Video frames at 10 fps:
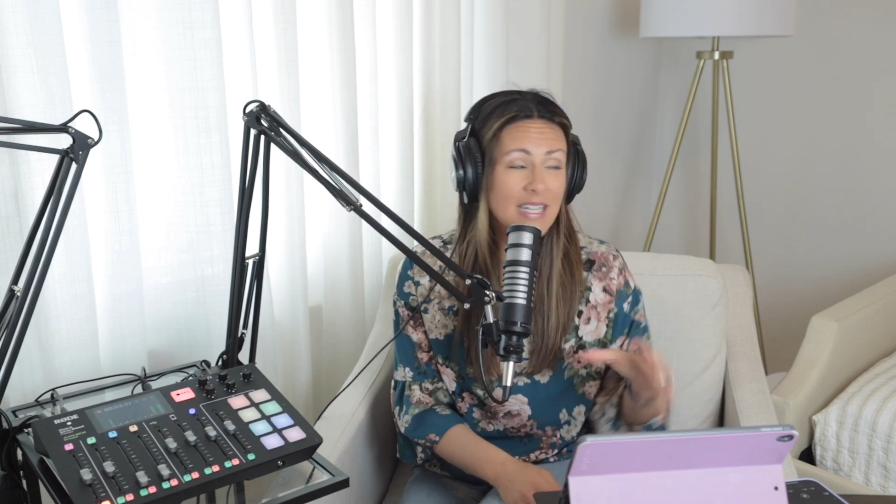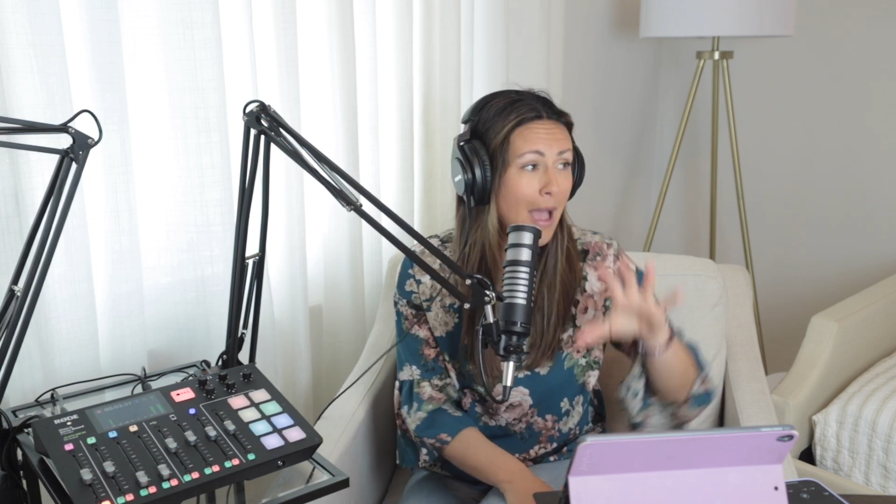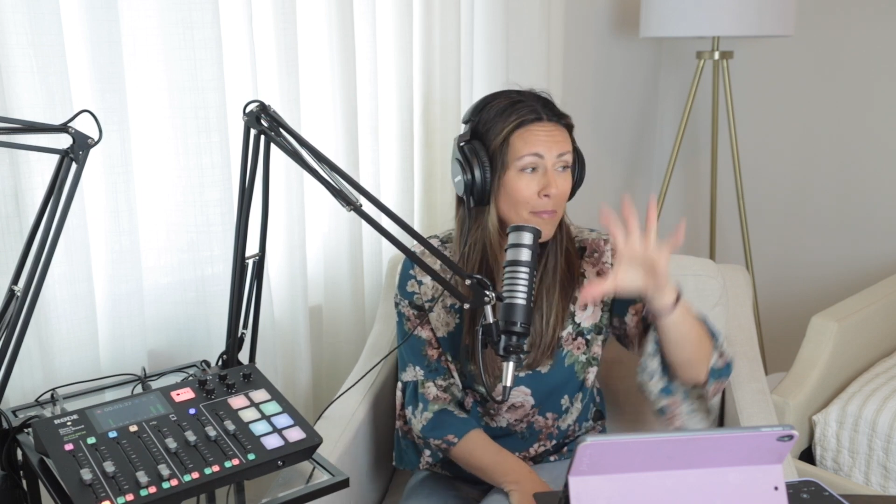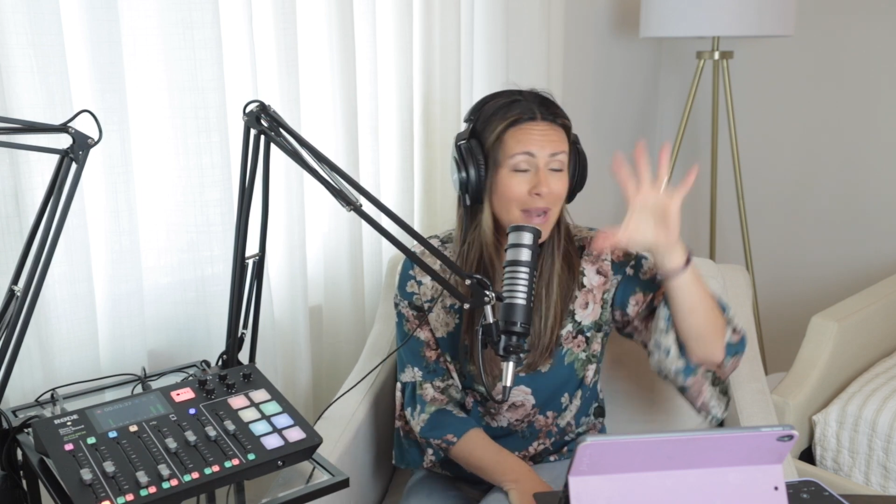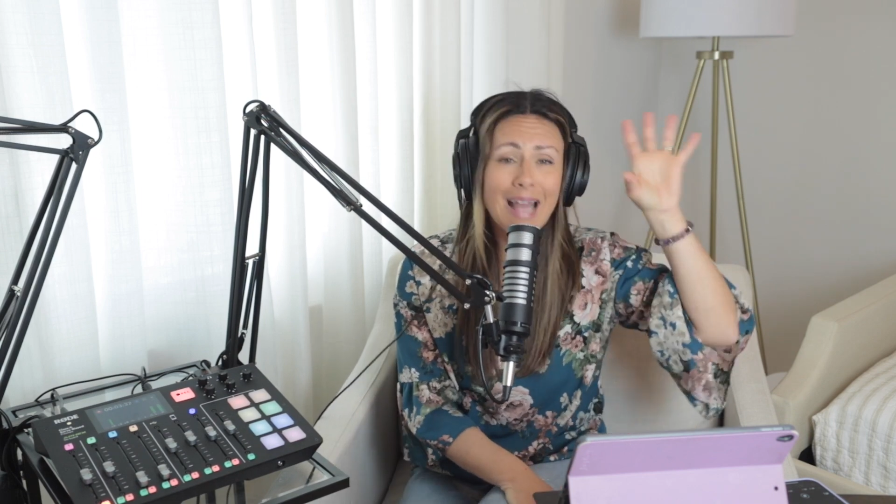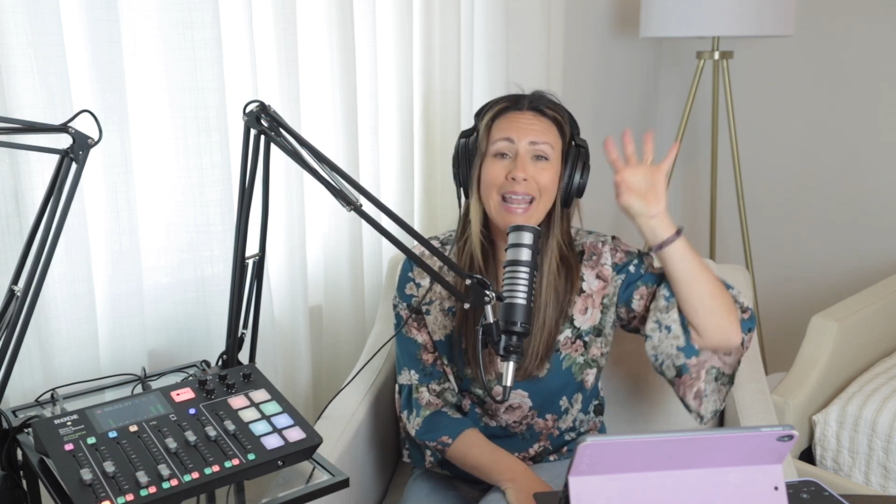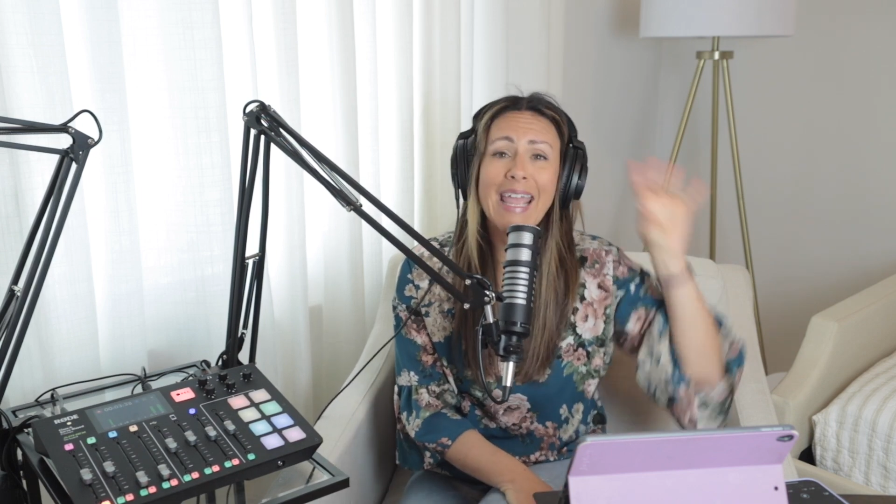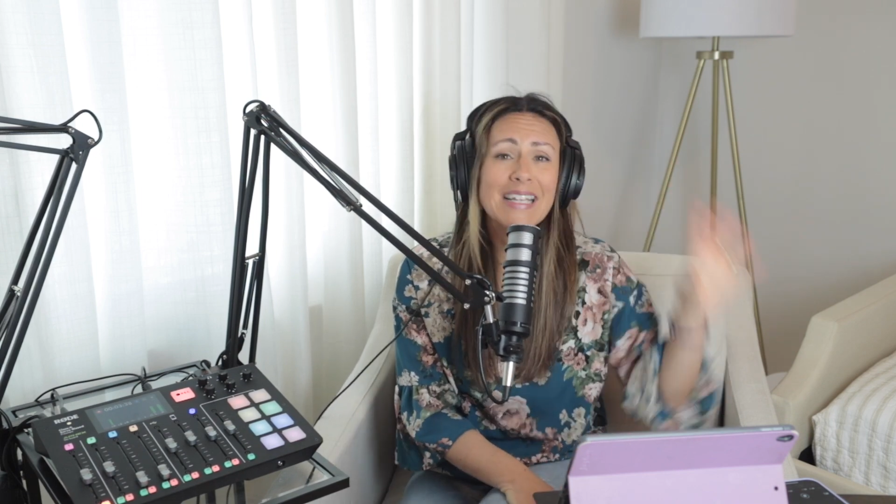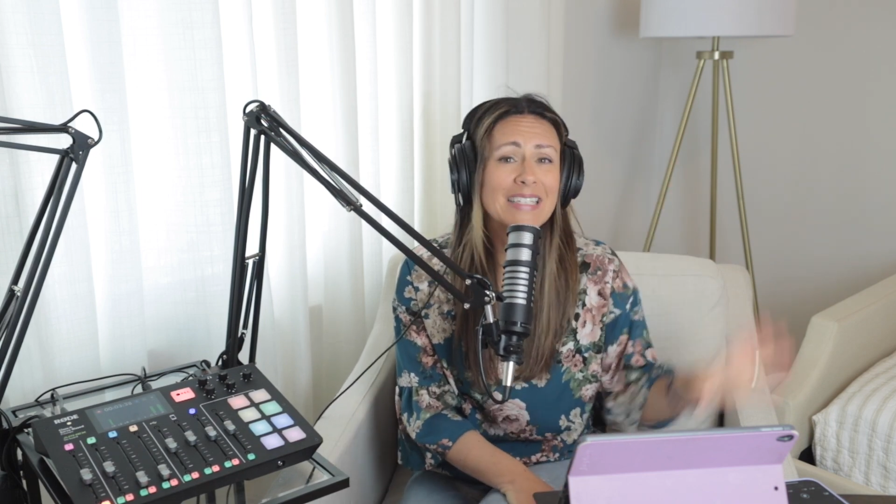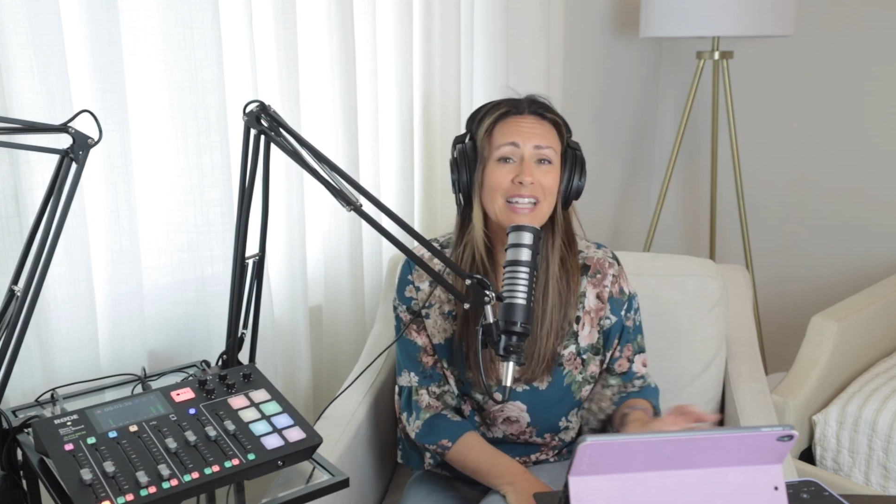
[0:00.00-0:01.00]
And I'm not
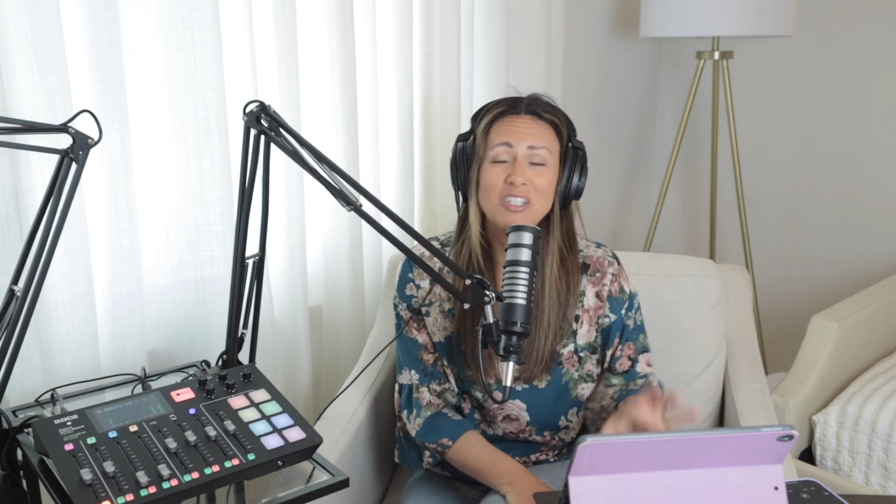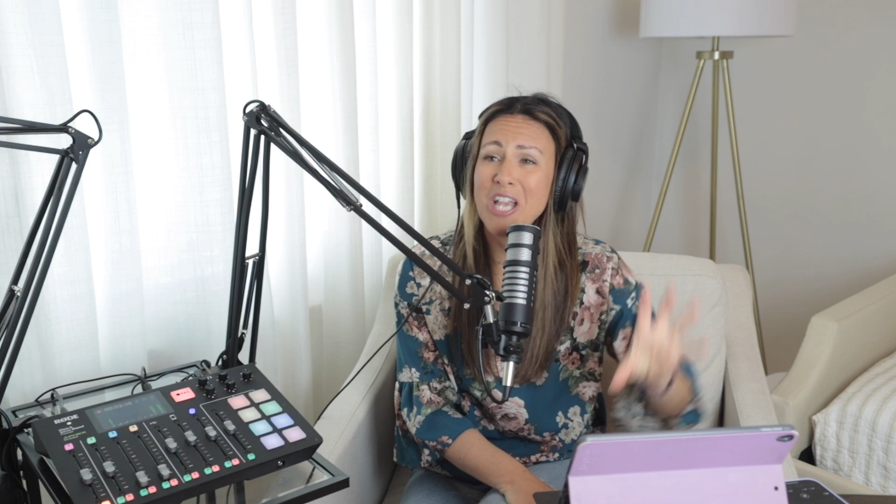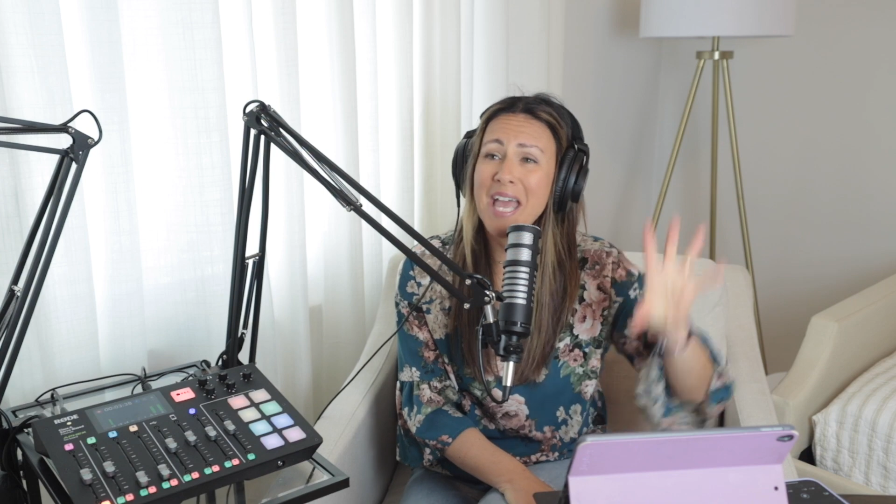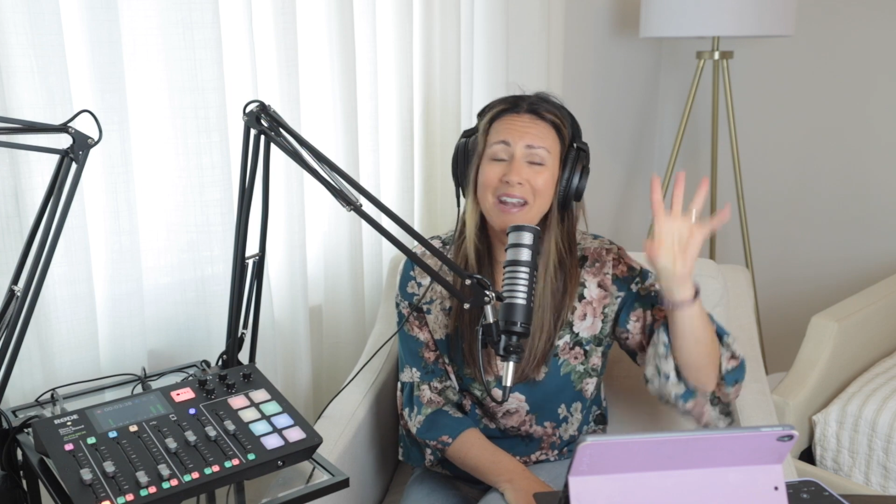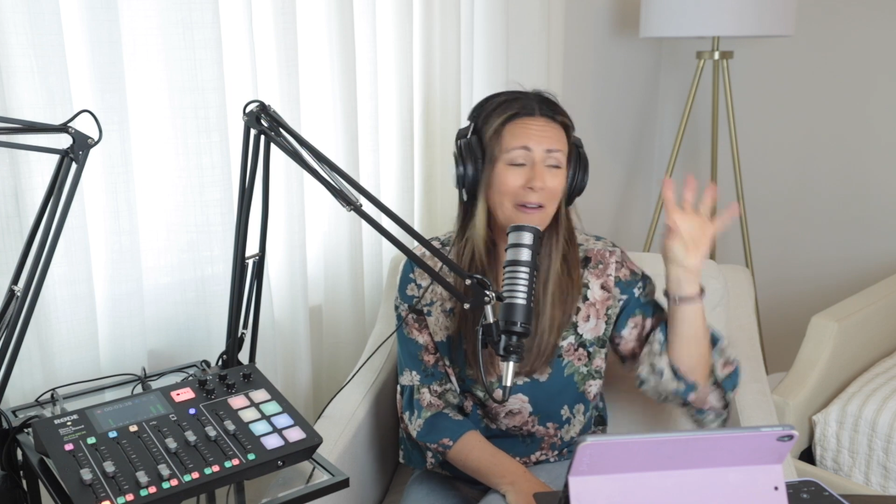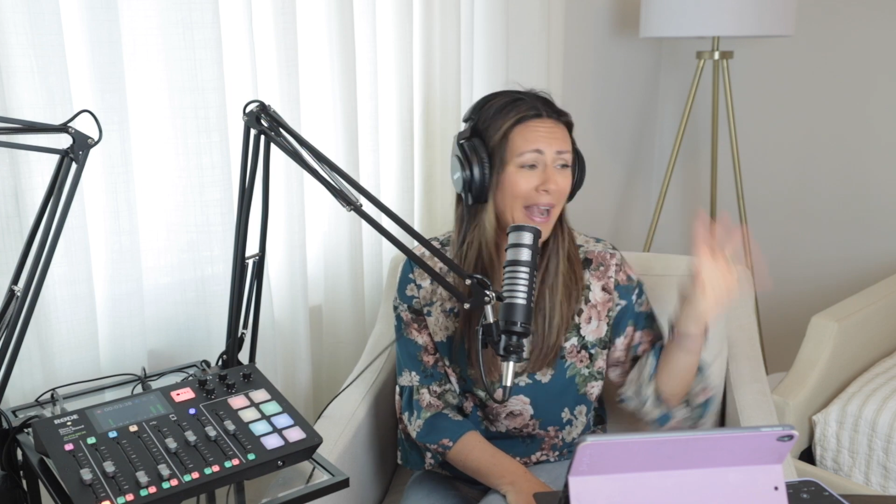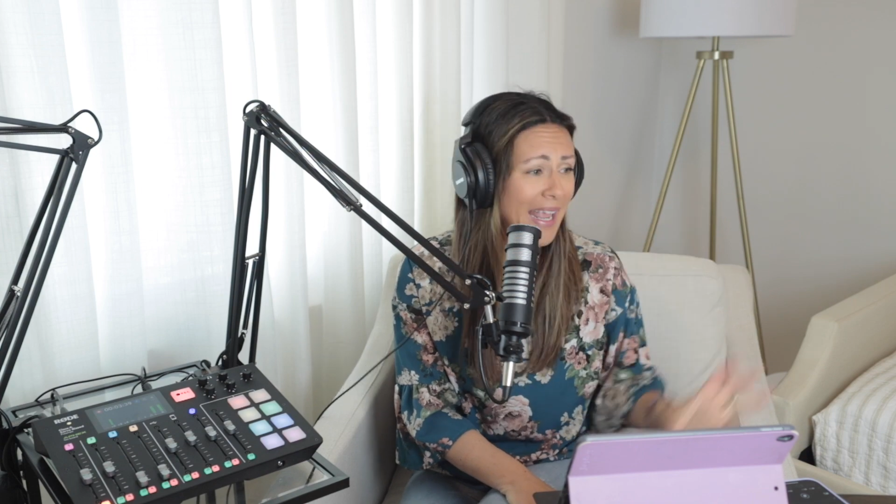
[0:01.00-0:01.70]
anti-jet or